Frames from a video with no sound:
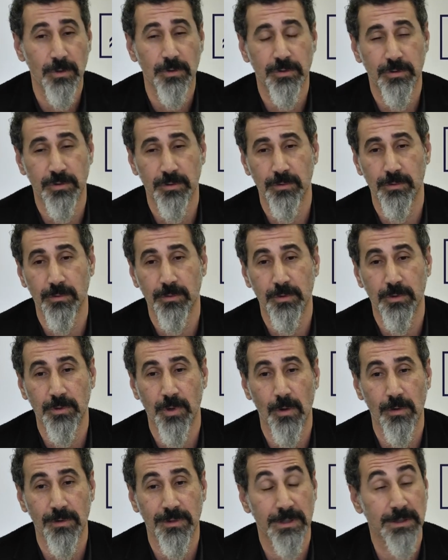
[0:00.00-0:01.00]
to
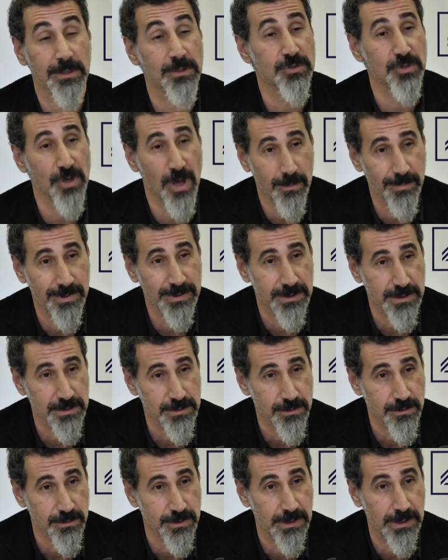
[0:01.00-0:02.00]
growth in the job
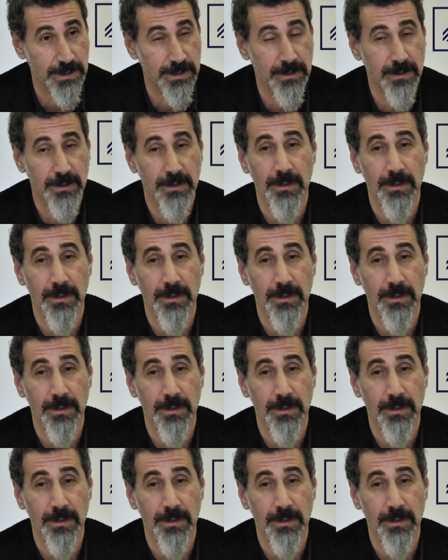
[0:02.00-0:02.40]
industry.